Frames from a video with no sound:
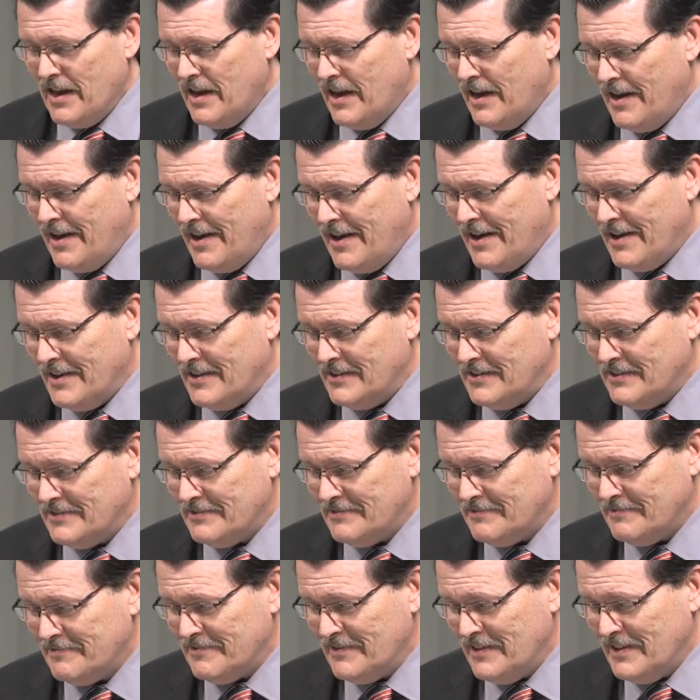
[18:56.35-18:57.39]
Uh,
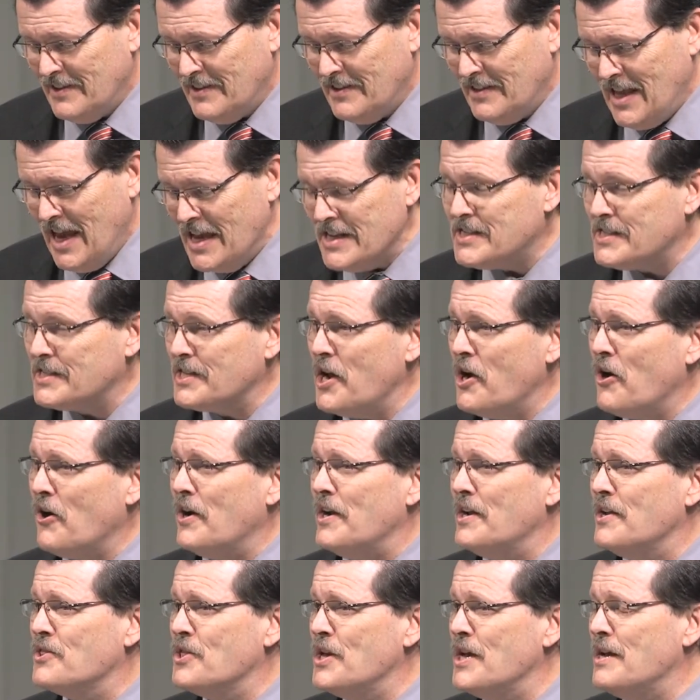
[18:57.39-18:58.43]
that's
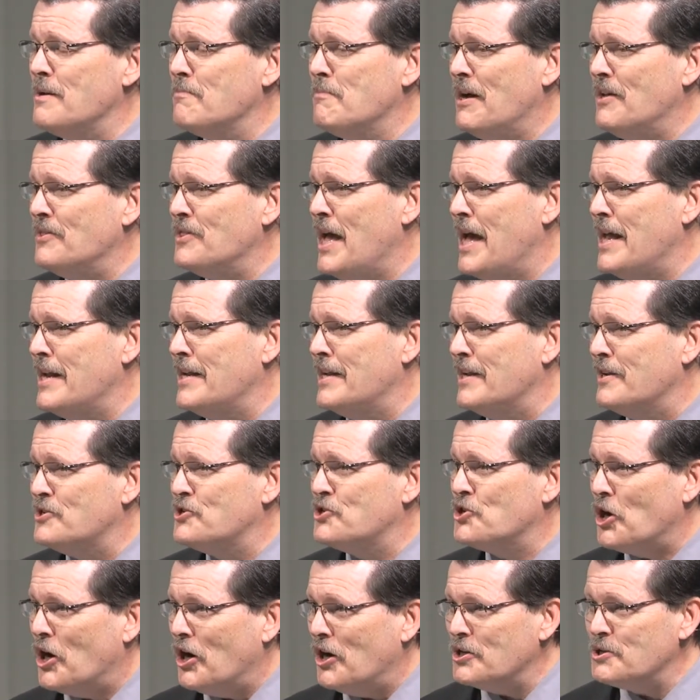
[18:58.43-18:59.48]
scary to think about that in a
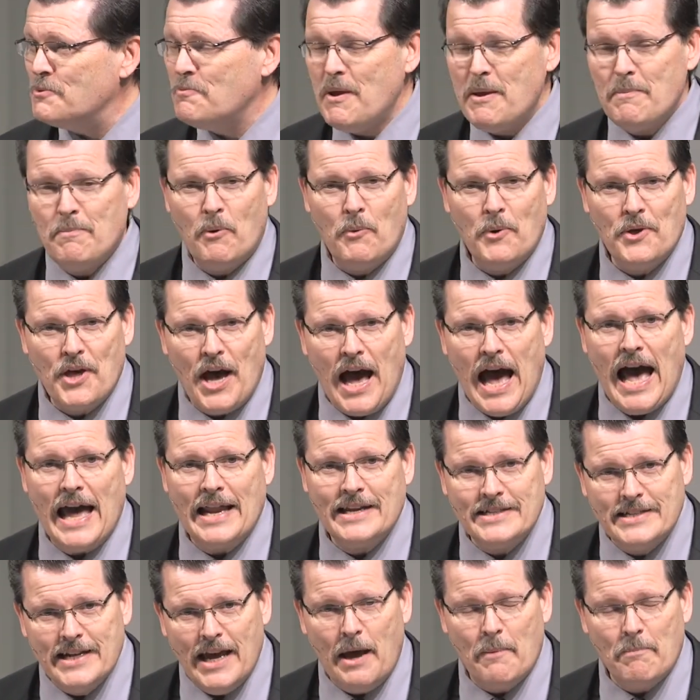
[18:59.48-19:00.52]
church, people with
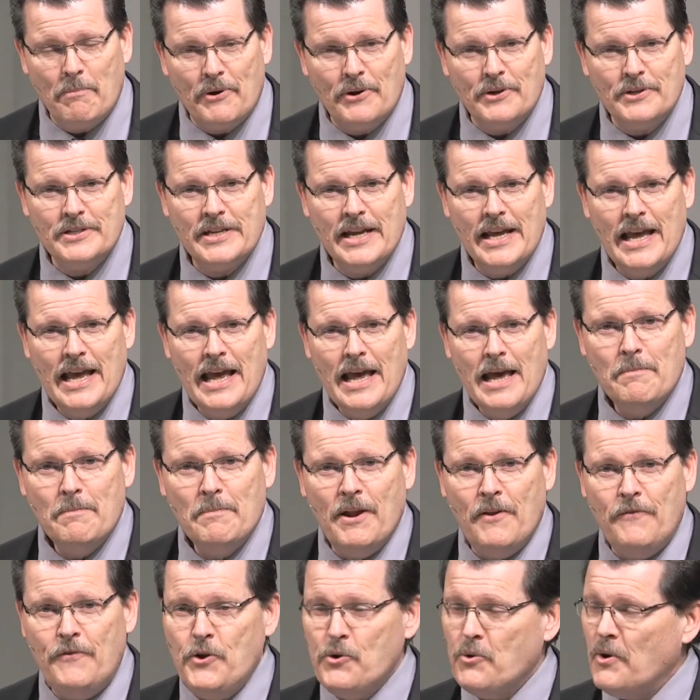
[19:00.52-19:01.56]
hot tempers.
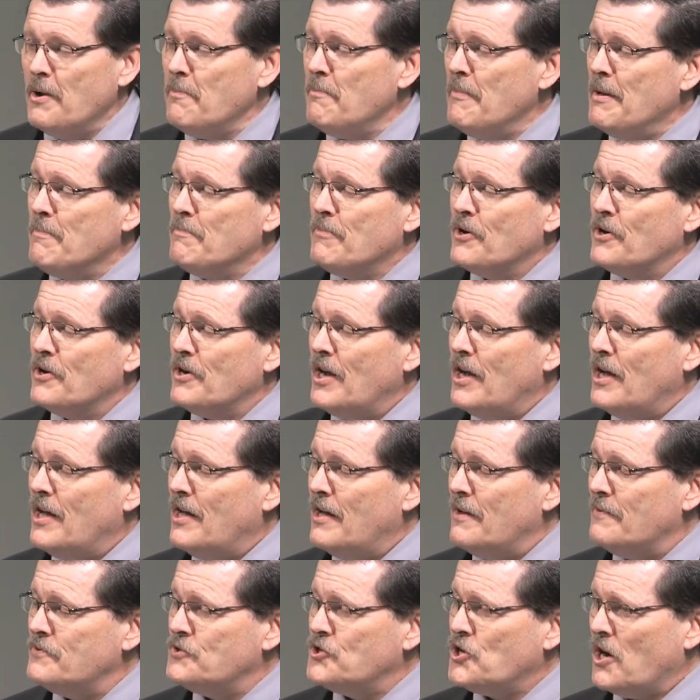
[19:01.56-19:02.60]
But if you remember,
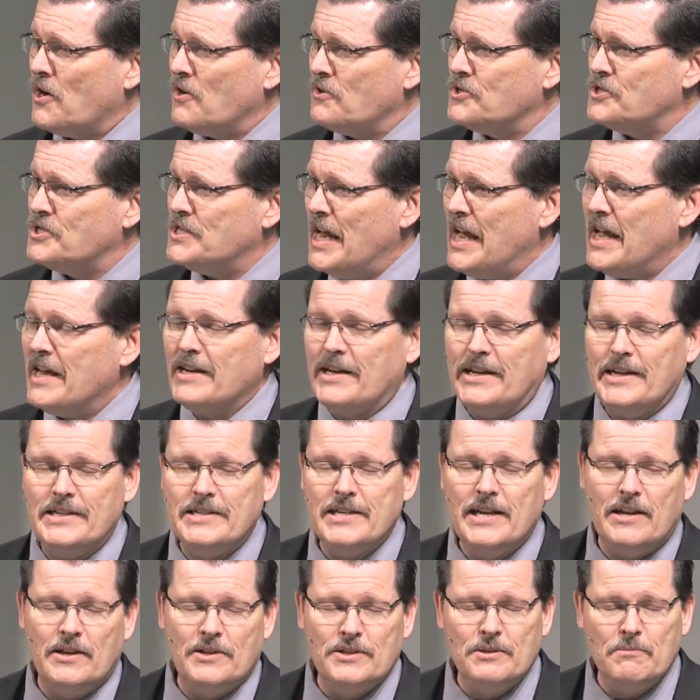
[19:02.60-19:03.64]
uh, Charles Stanley
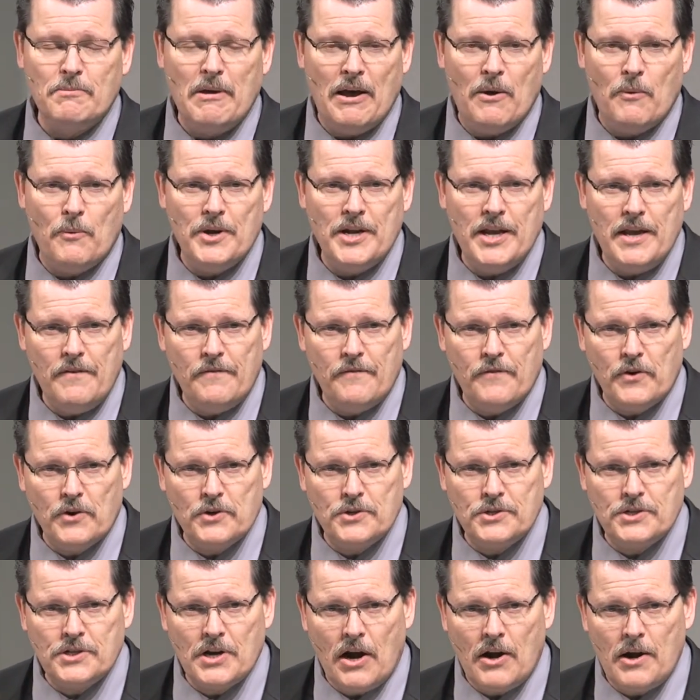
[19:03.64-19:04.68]
tells about when he
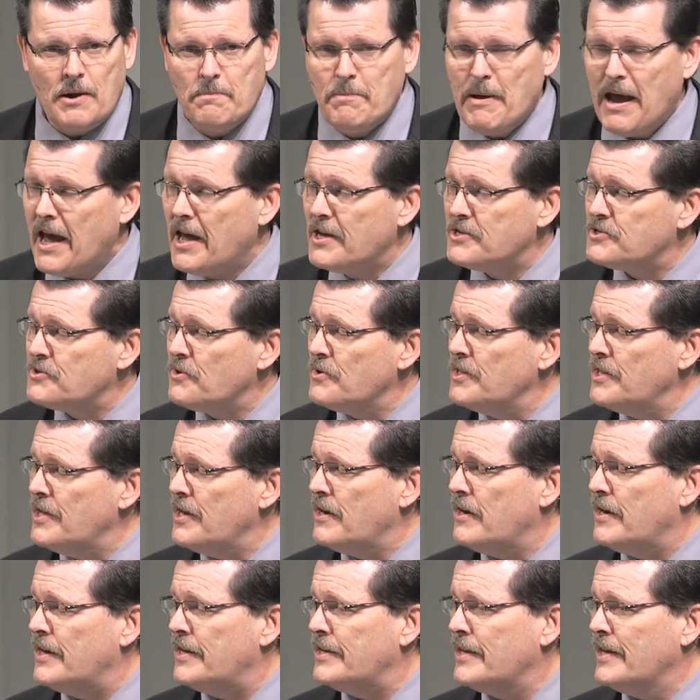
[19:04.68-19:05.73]
first started pastoring
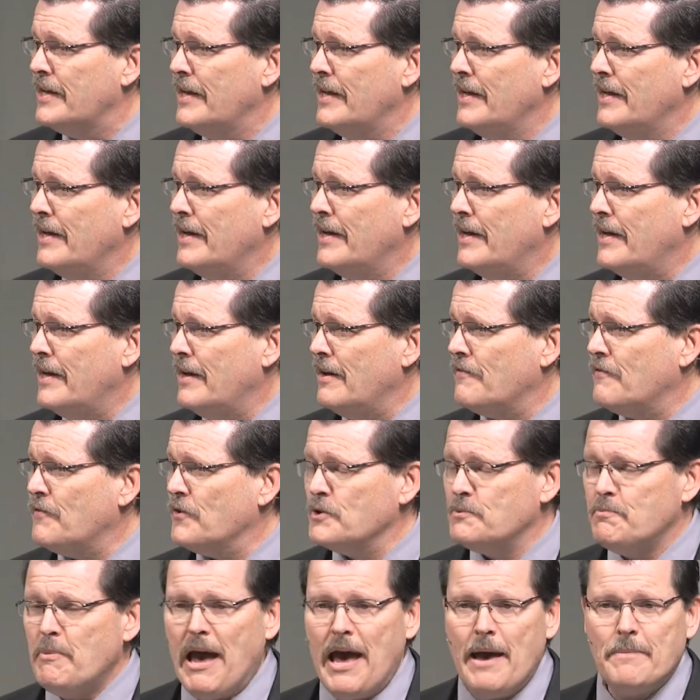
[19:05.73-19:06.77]
there at, uh,
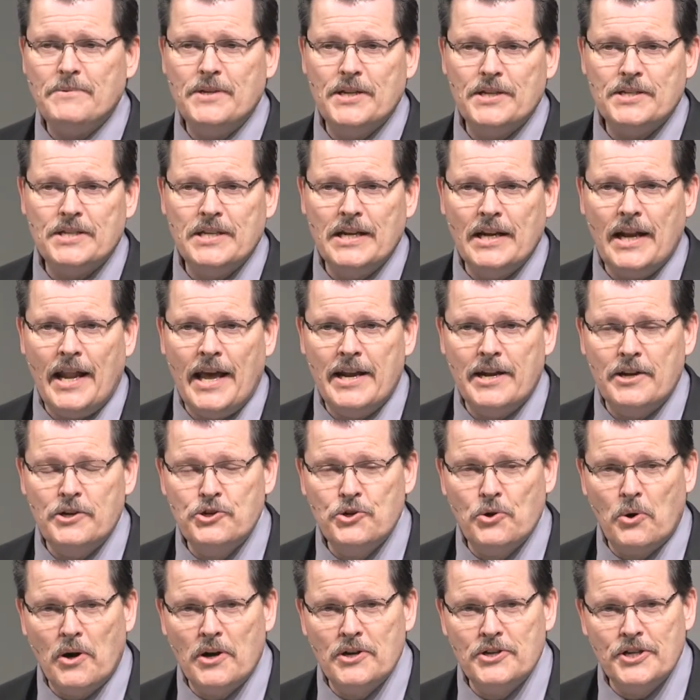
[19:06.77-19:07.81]
First Baptist in Atlanta,
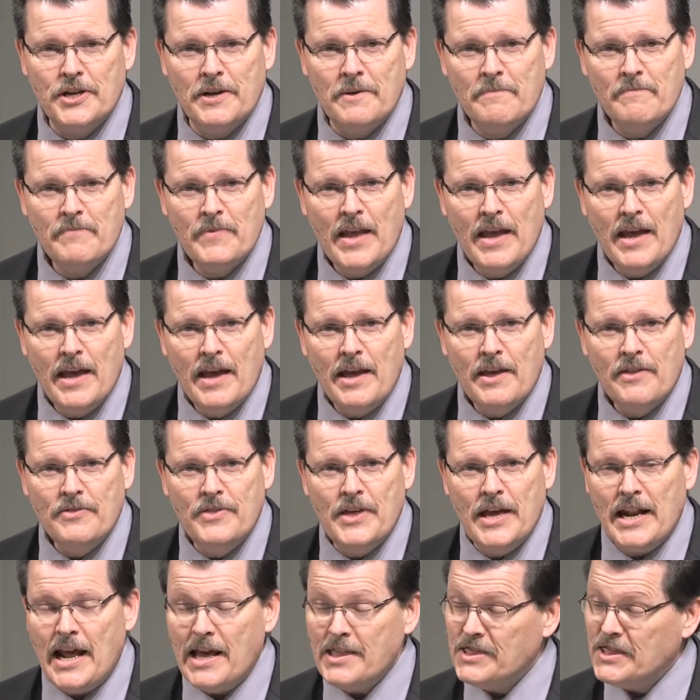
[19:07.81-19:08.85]
Georgia,
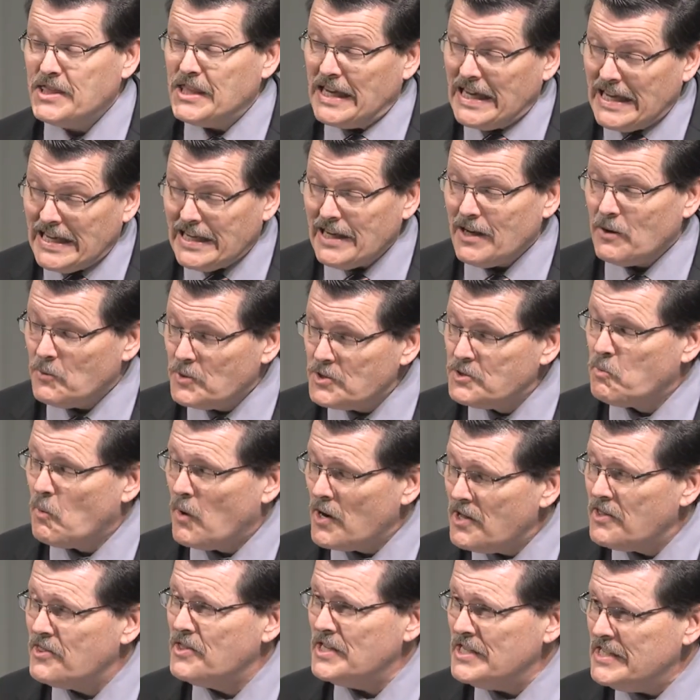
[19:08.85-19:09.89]
that I think it was
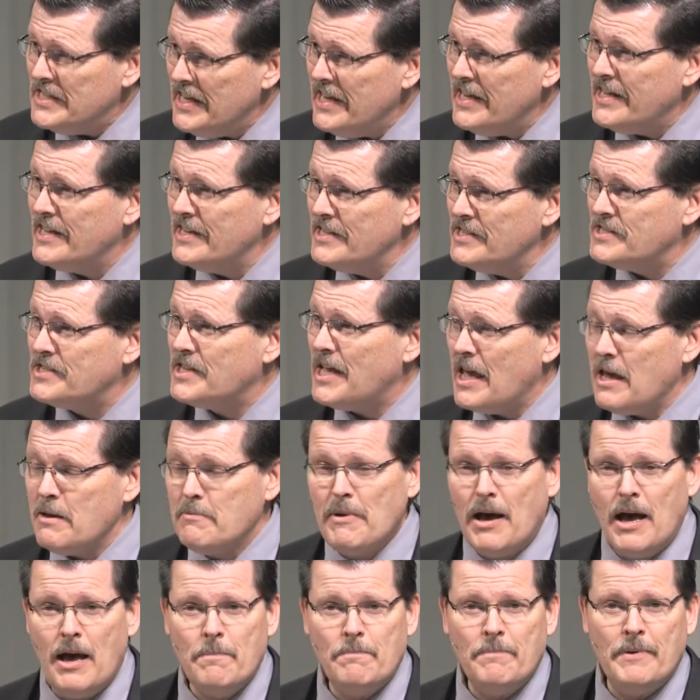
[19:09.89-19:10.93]
one of the deacons
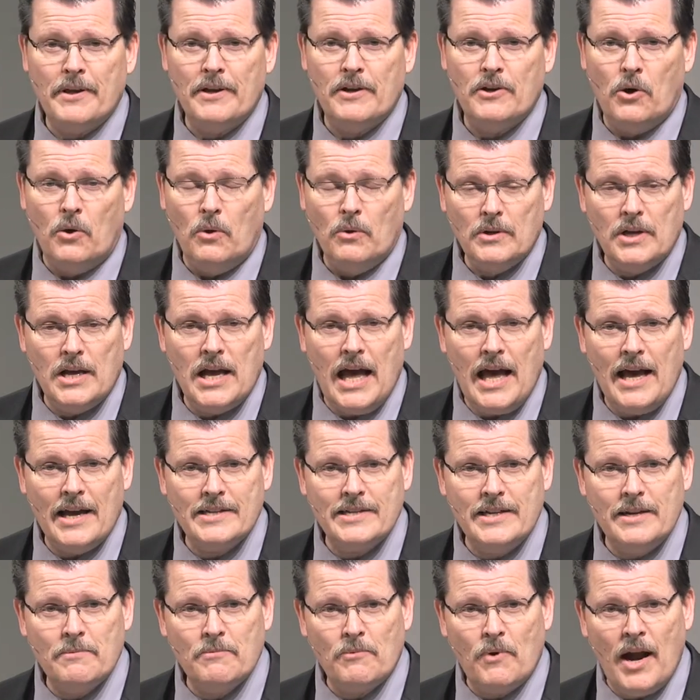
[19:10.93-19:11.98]
came up and cold
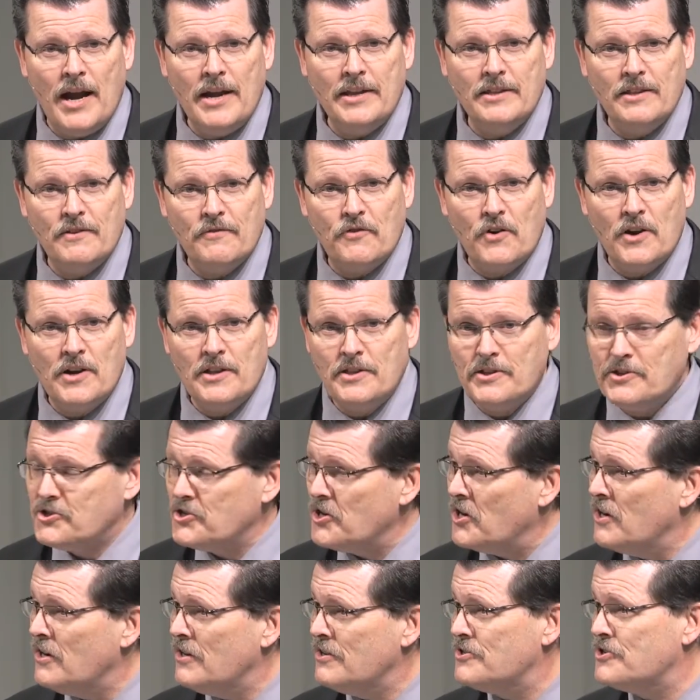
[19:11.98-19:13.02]
cocked him right in the front of the
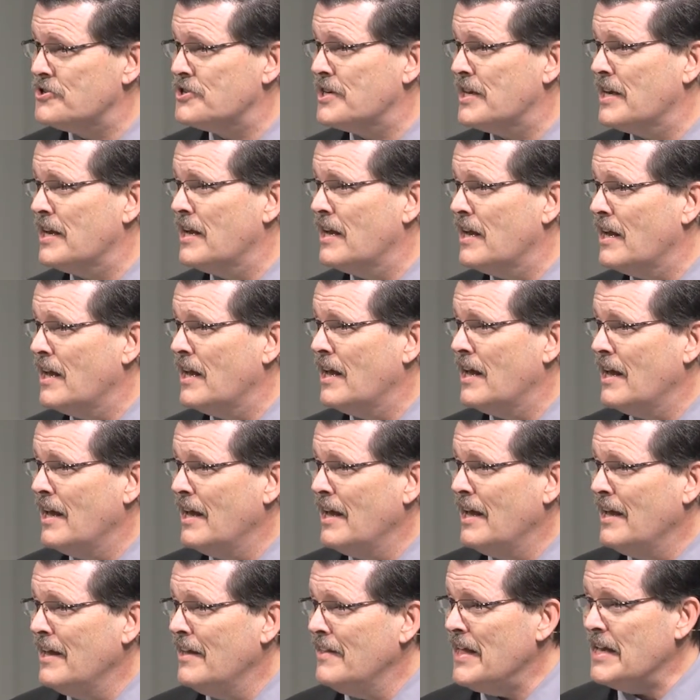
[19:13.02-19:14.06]
church.
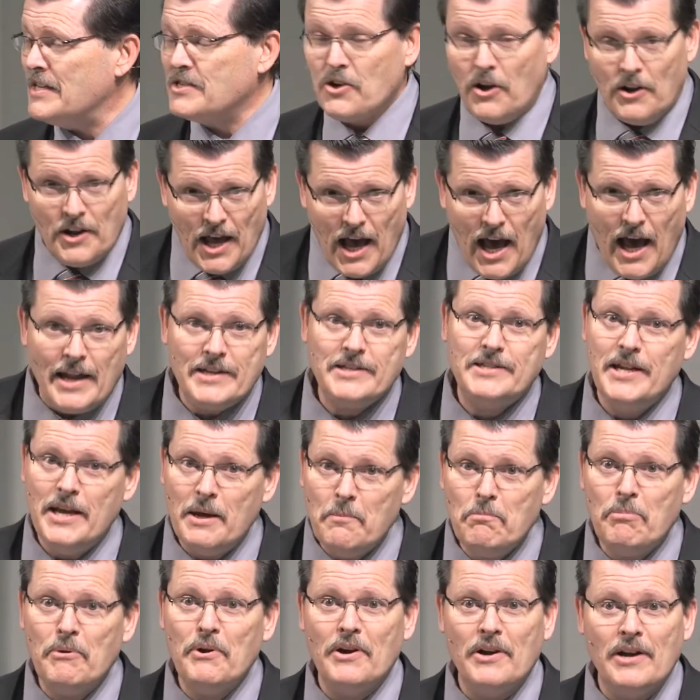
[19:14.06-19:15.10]
That's called a hot
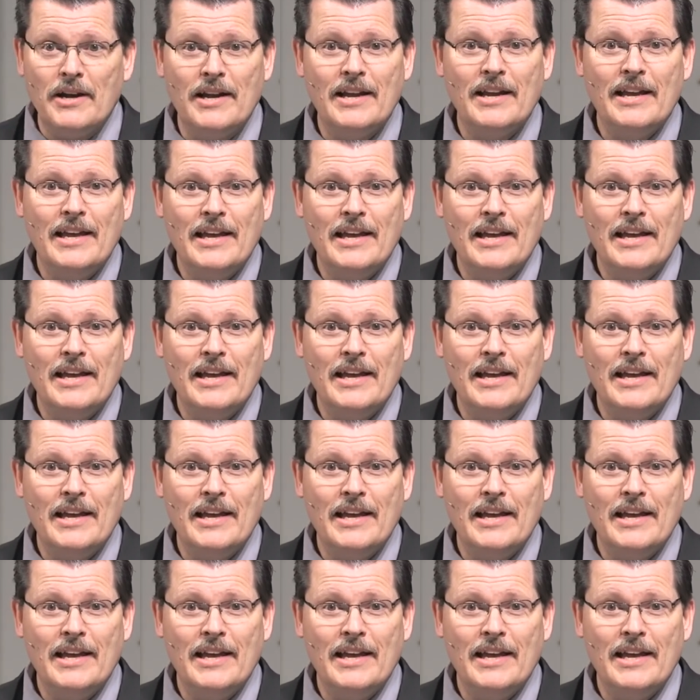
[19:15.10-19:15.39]
temper.